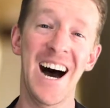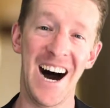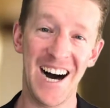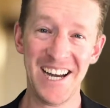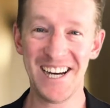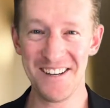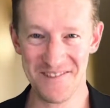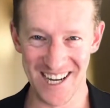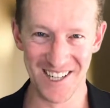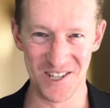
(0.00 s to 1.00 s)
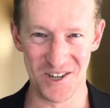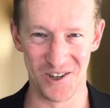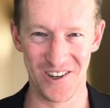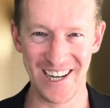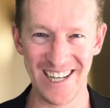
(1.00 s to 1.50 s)
Hi, I'm Douglas
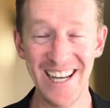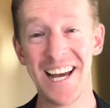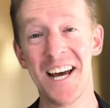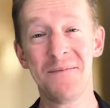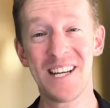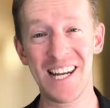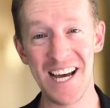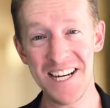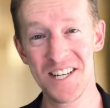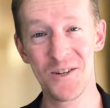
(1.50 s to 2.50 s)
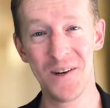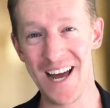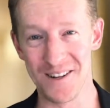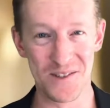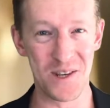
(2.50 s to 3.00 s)
Kruger, and I'm delighted to
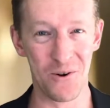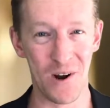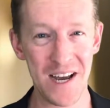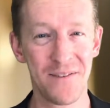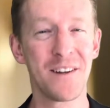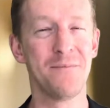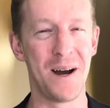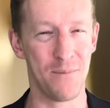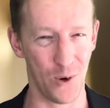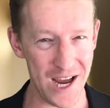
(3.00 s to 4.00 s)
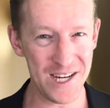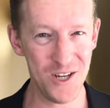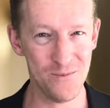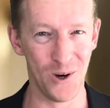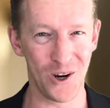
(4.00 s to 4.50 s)
announce the arrival of my brand
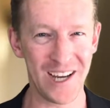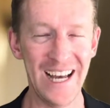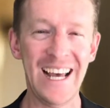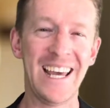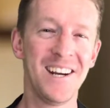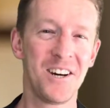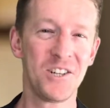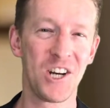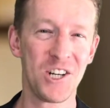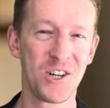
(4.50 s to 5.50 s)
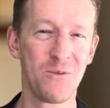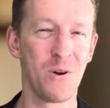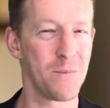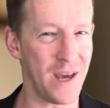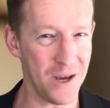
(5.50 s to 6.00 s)
new book in conjunction
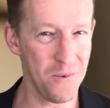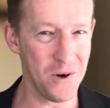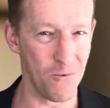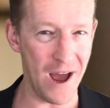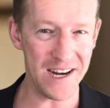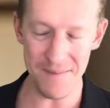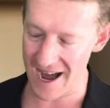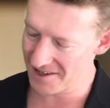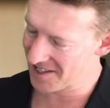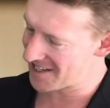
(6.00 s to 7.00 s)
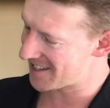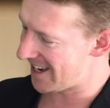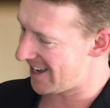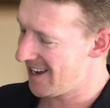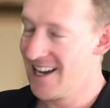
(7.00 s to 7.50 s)
with Penguin Random House
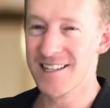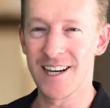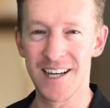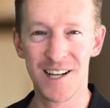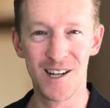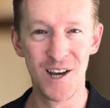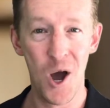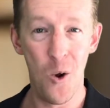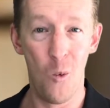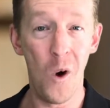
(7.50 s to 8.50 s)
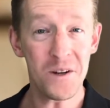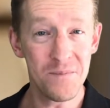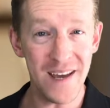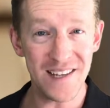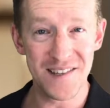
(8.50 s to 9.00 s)
SA titled What
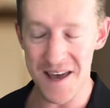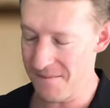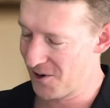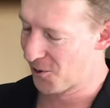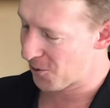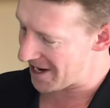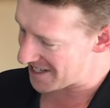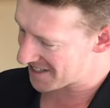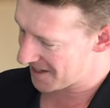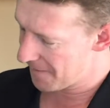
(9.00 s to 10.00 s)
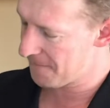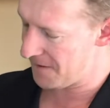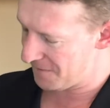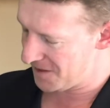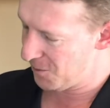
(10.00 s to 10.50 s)
Makes Them Great?
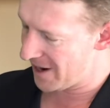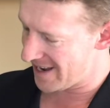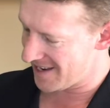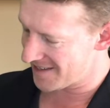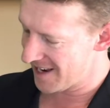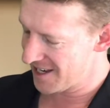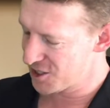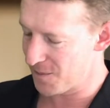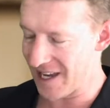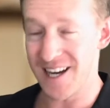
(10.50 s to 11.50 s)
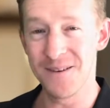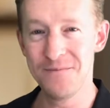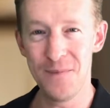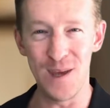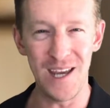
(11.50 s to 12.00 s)
50 Ways to
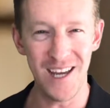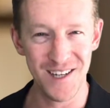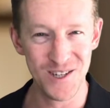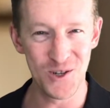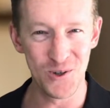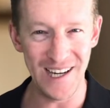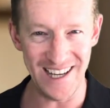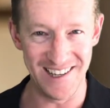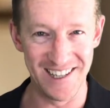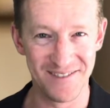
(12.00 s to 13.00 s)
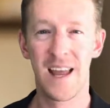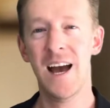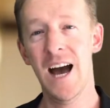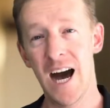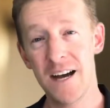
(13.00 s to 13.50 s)
Become the Industry Leader.
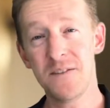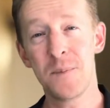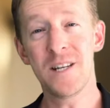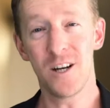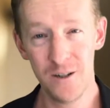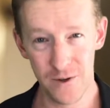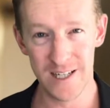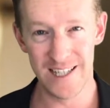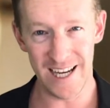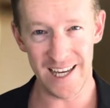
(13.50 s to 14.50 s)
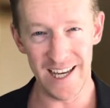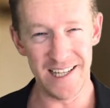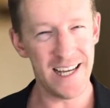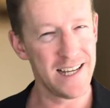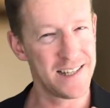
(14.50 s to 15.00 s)
I've spent over a
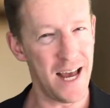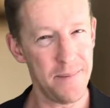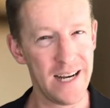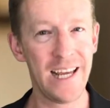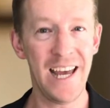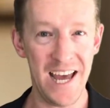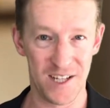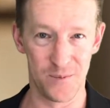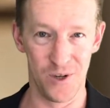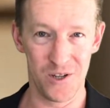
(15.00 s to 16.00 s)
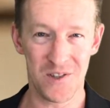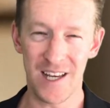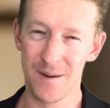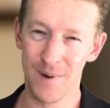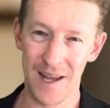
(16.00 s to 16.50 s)
decade examining experts
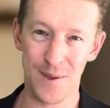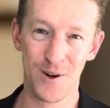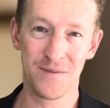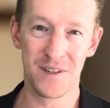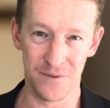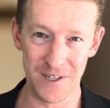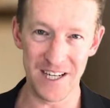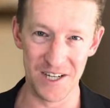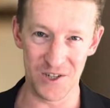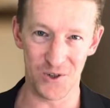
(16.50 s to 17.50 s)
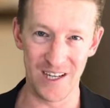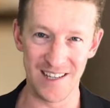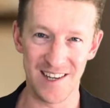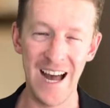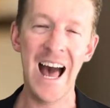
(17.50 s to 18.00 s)
in a plethora of different
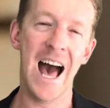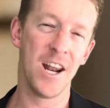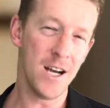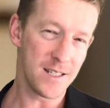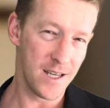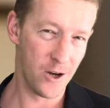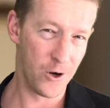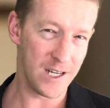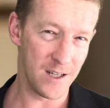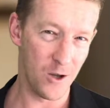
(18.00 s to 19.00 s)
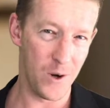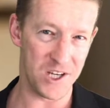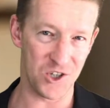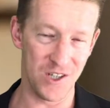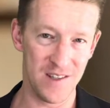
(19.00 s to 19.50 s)
industries and asking critical
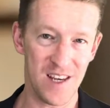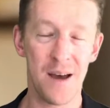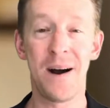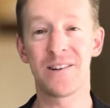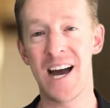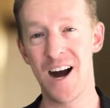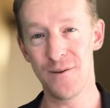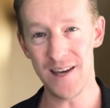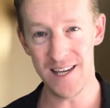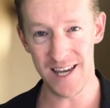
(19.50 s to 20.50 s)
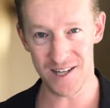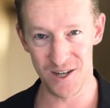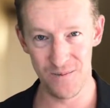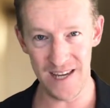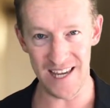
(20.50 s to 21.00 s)
questions about how they get
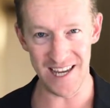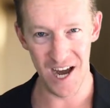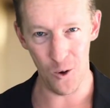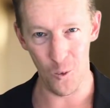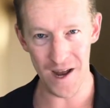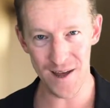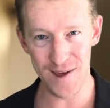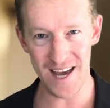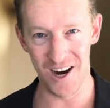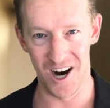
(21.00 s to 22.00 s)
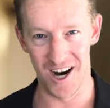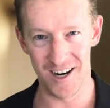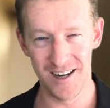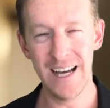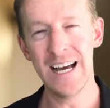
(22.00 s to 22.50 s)
to be where they
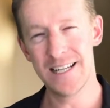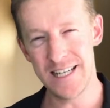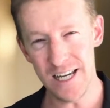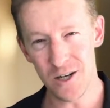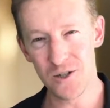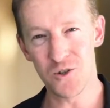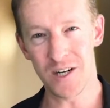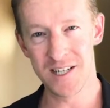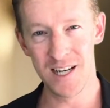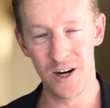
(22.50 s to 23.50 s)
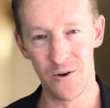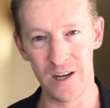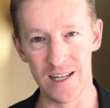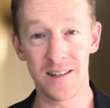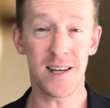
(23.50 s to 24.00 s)
are, deconstructing
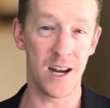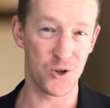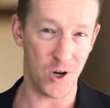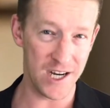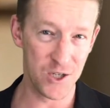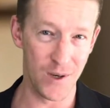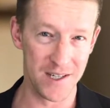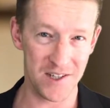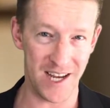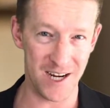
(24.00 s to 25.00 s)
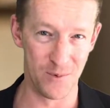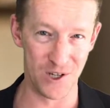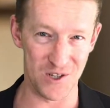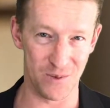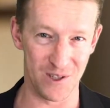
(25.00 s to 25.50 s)
careers and trying to understand
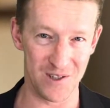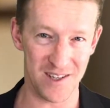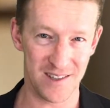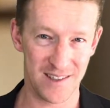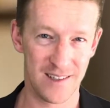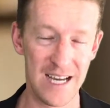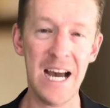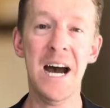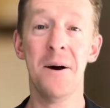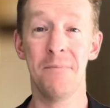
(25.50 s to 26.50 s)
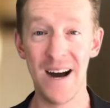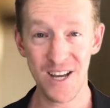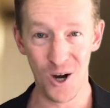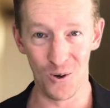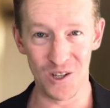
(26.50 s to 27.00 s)
principles. My
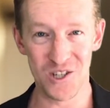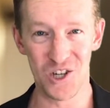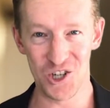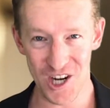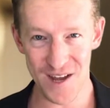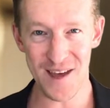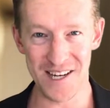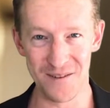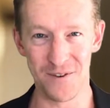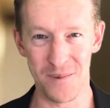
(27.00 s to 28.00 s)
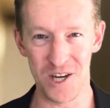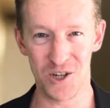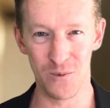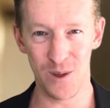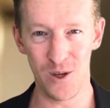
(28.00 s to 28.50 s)
goal is to share that
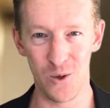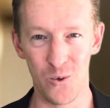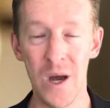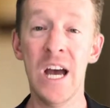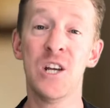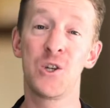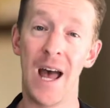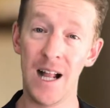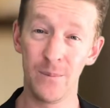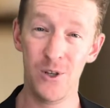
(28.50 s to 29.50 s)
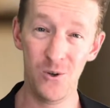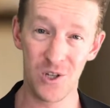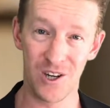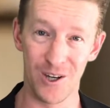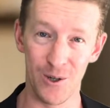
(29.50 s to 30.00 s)
information with you to help you
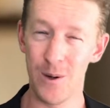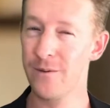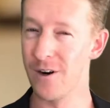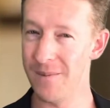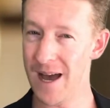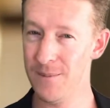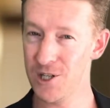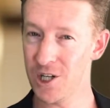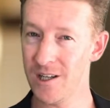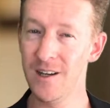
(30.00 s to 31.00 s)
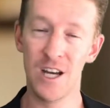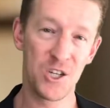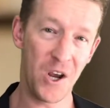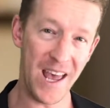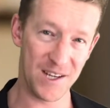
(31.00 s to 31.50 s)
to go from amateur
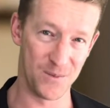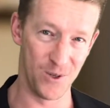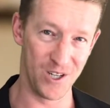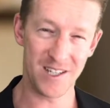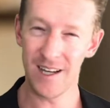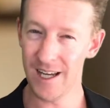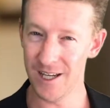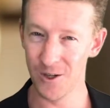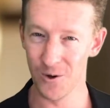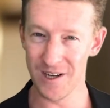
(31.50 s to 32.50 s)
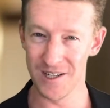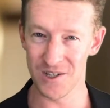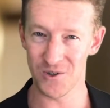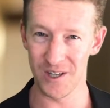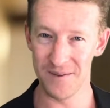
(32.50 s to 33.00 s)
to expert in your
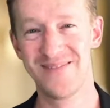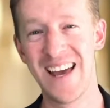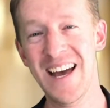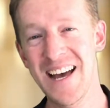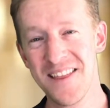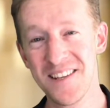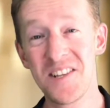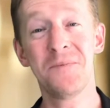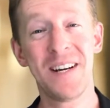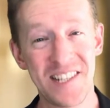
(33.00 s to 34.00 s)
industry. This is my